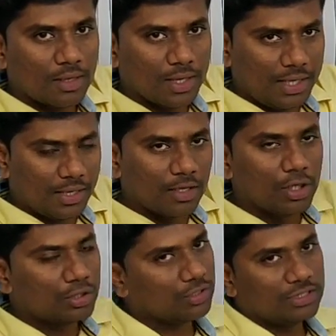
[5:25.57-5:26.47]
Getting?
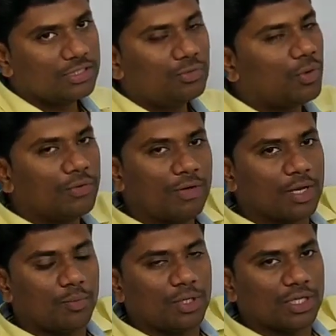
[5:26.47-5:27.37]
So this is one-way
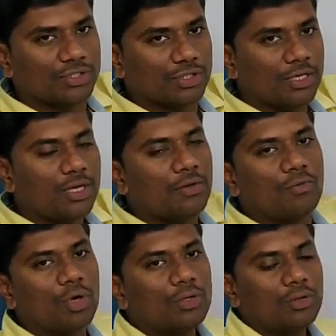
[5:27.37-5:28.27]
communication.
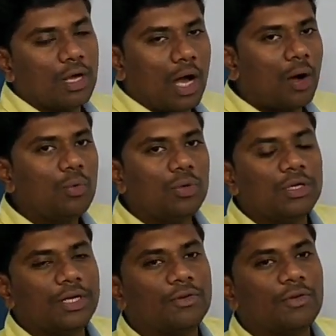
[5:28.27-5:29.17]

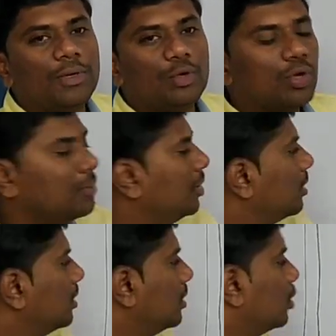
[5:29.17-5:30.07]
How it will be
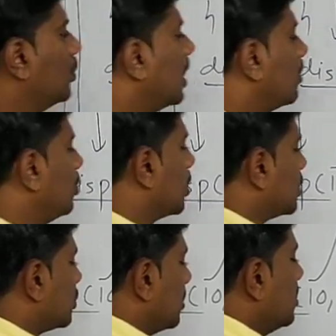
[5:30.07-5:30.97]
two-way
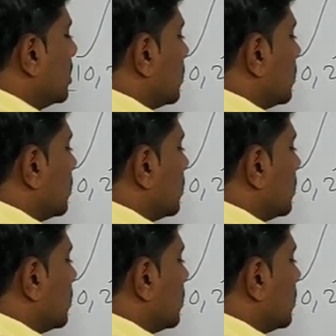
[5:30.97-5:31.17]
communication?